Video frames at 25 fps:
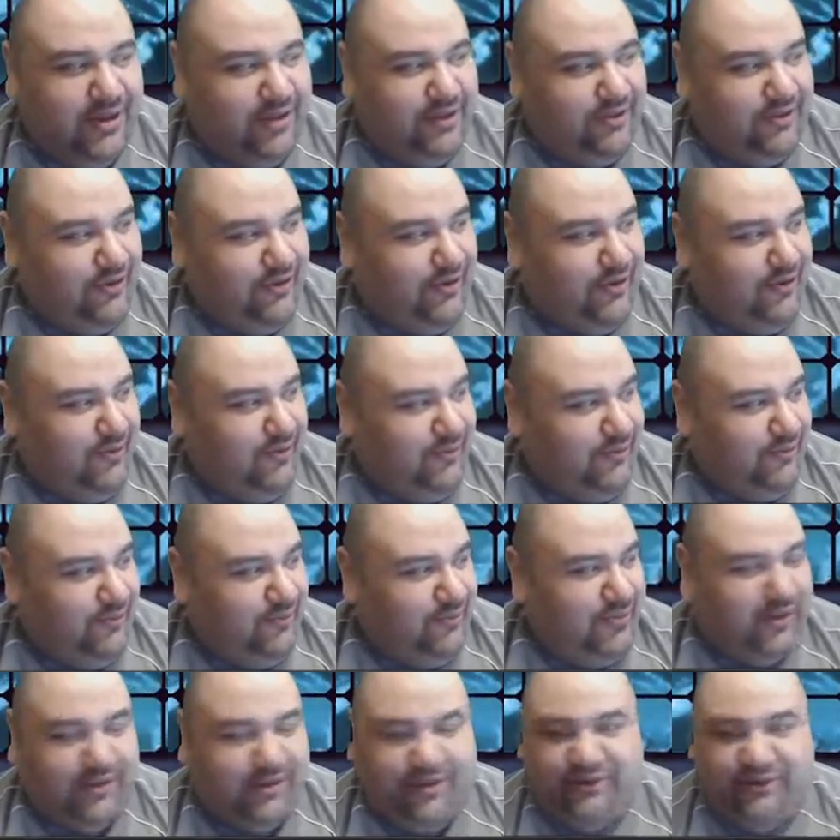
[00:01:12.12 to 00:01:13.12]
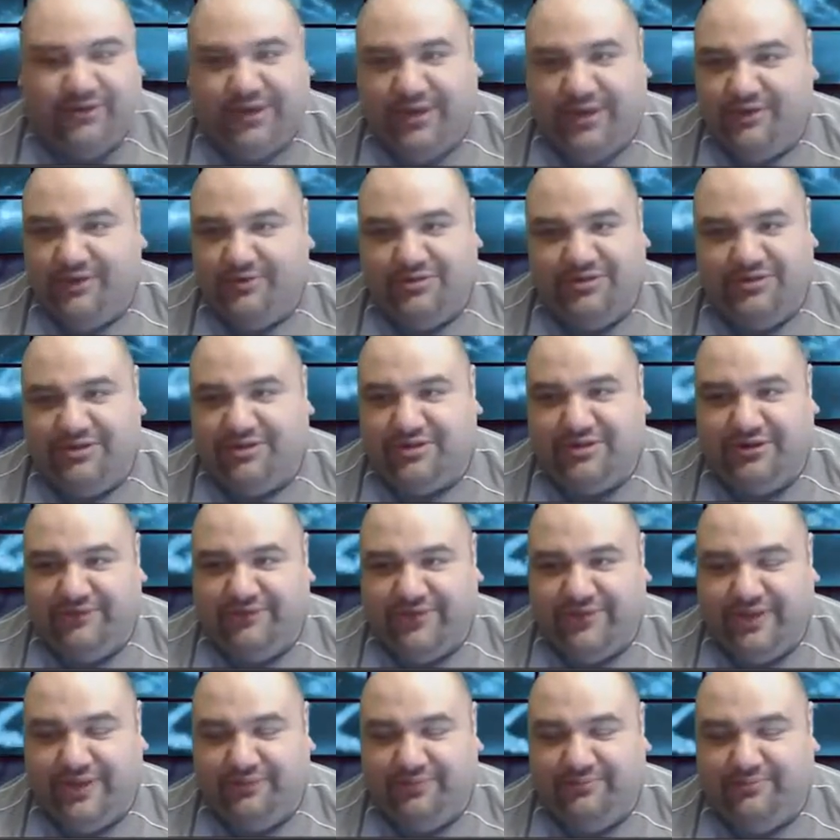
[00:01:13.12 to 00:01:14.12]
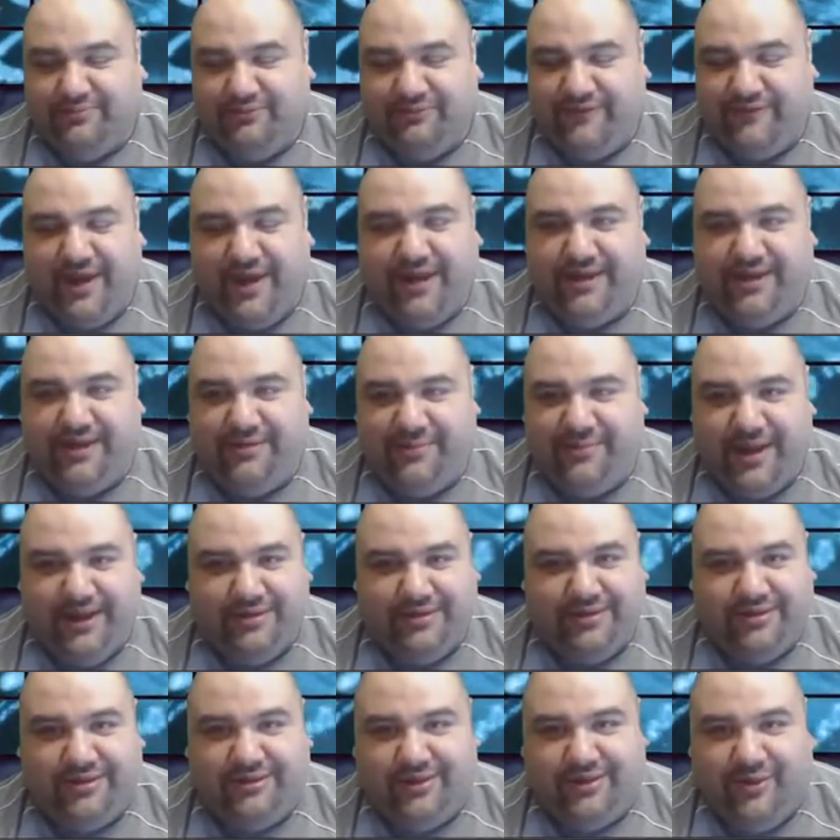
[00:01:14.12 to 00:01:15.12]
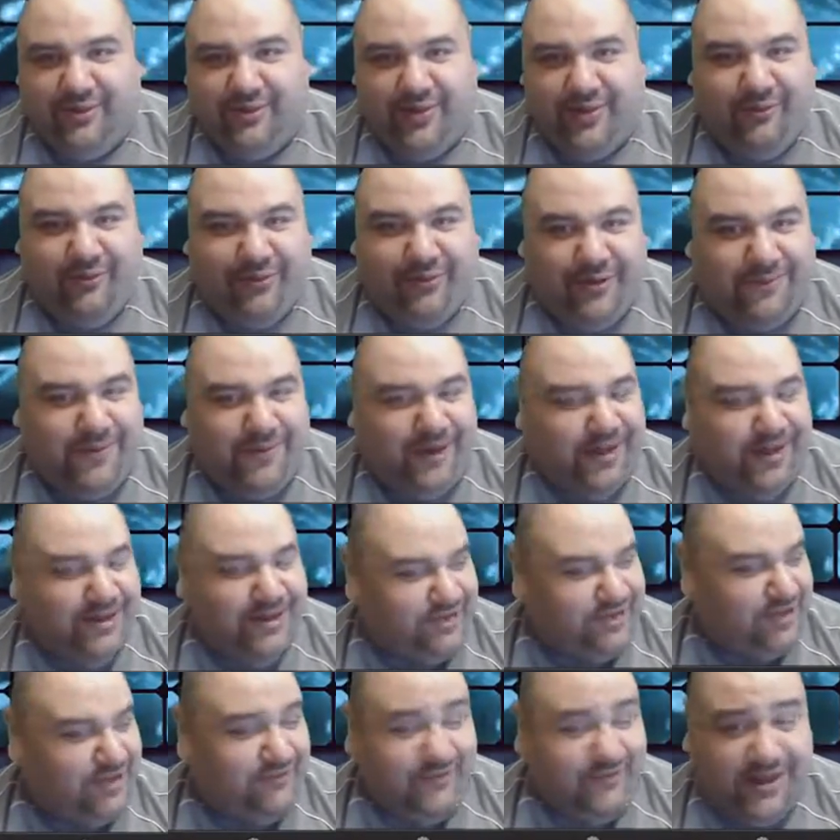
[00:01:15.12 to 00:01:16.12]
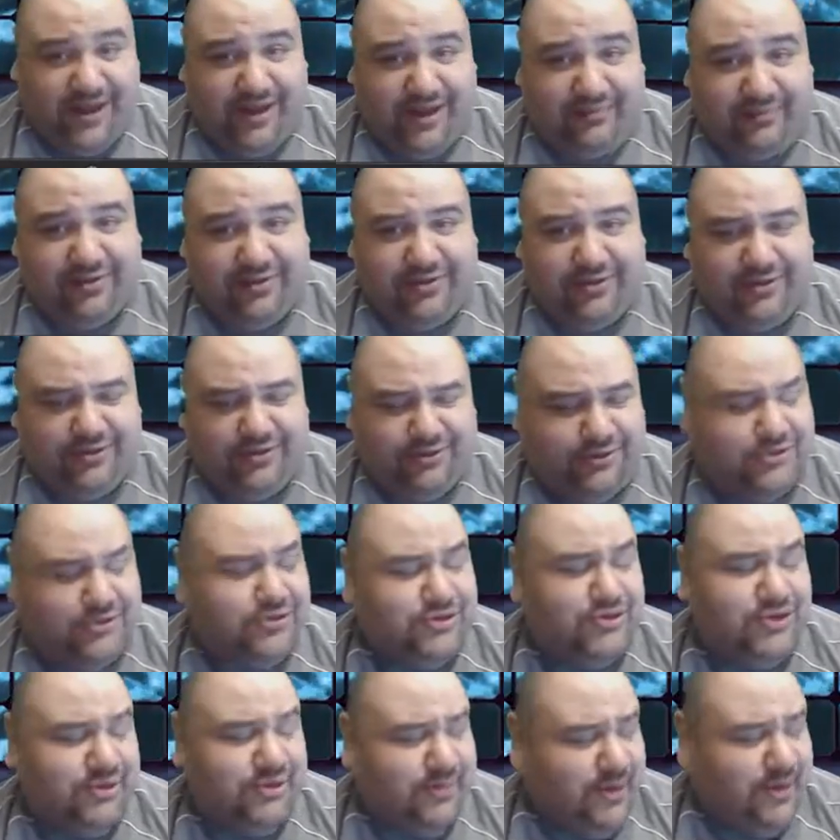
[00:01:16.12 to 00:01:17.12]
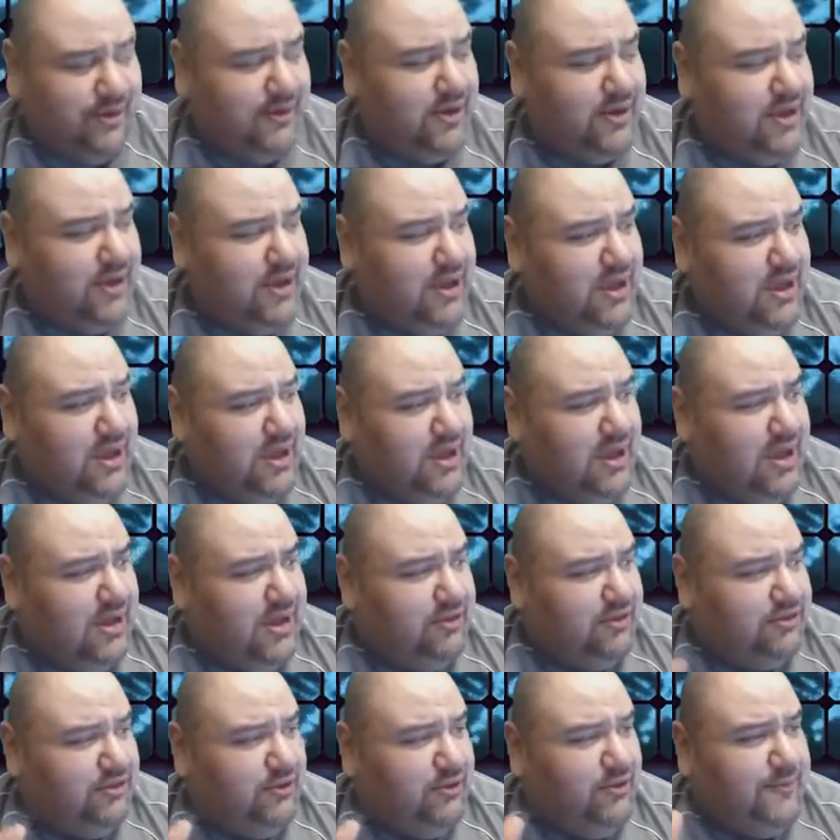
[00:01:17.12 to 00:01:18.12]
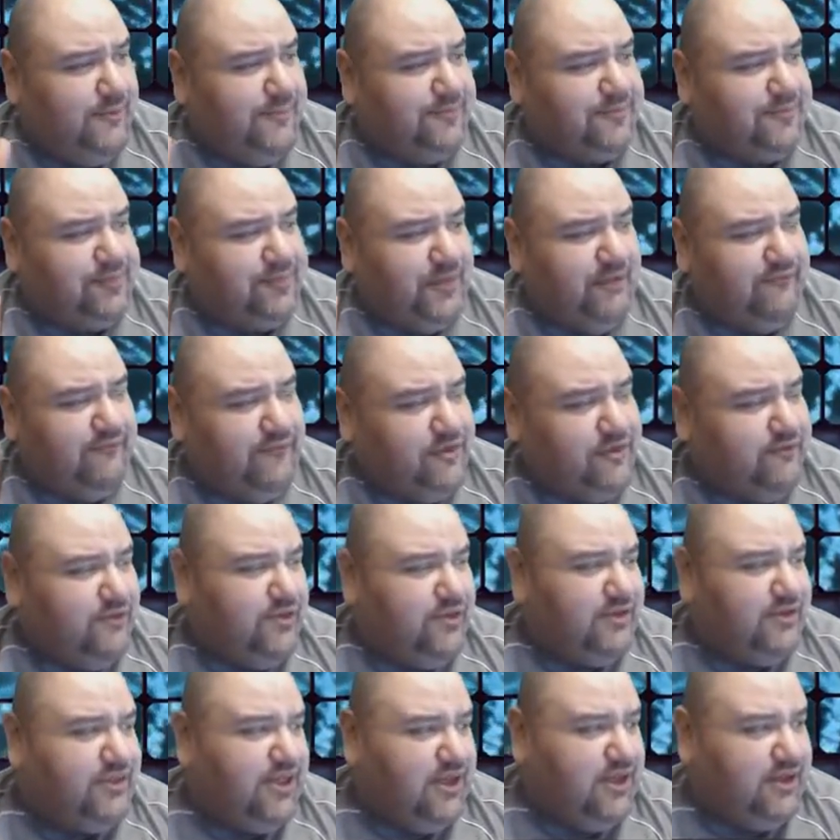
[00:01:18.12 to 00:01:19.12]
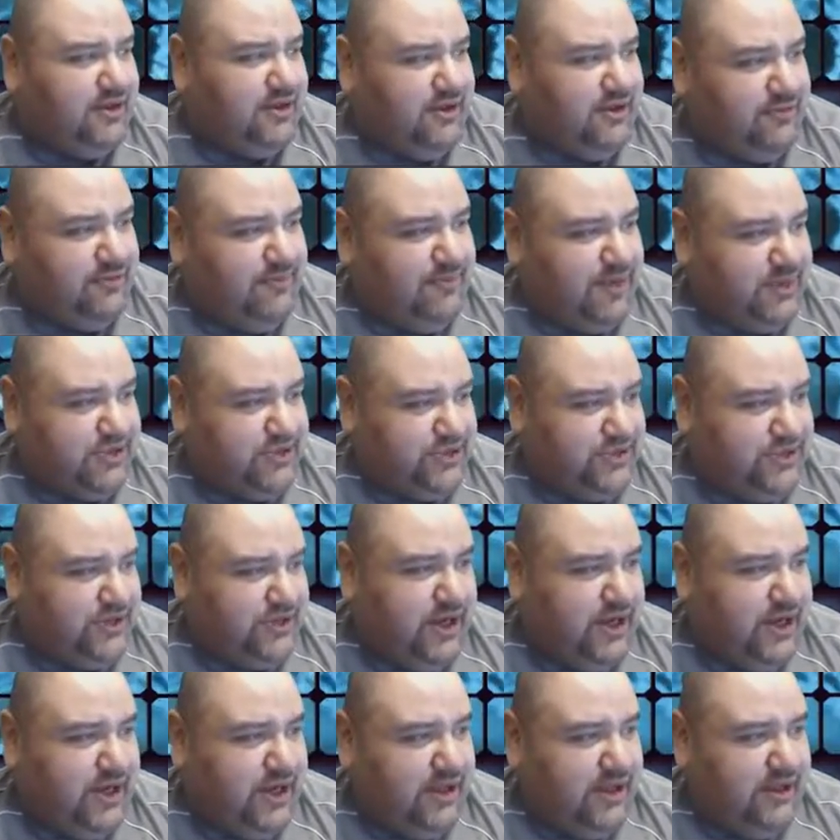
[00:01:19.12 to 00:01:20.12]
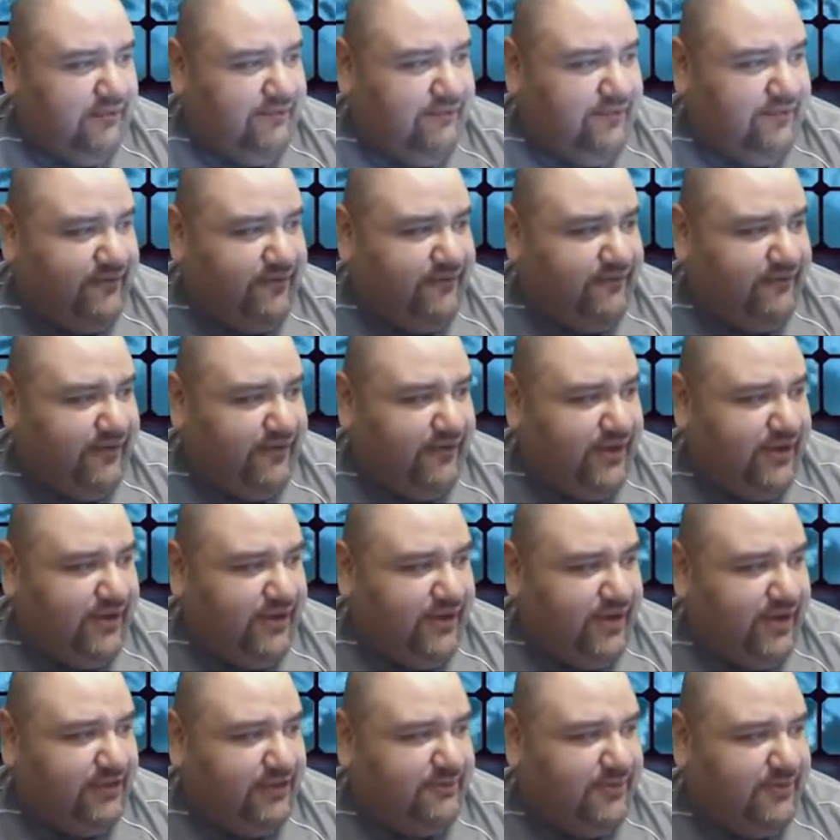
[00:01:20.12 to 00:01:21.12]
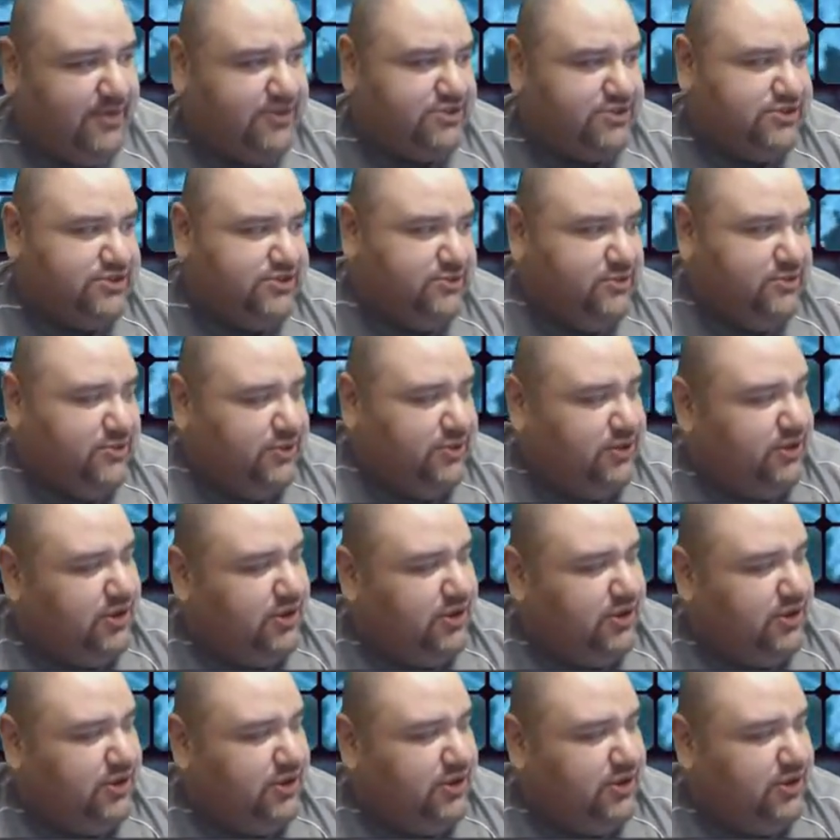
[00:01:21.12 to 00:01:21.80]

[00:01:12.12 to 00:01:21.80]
So, but it turns out it was just stuff that they provided in the magazine. So I want to apologize for that. I misunderstood your email. So first of all, let's take a look at this picture. Very, very nice picture.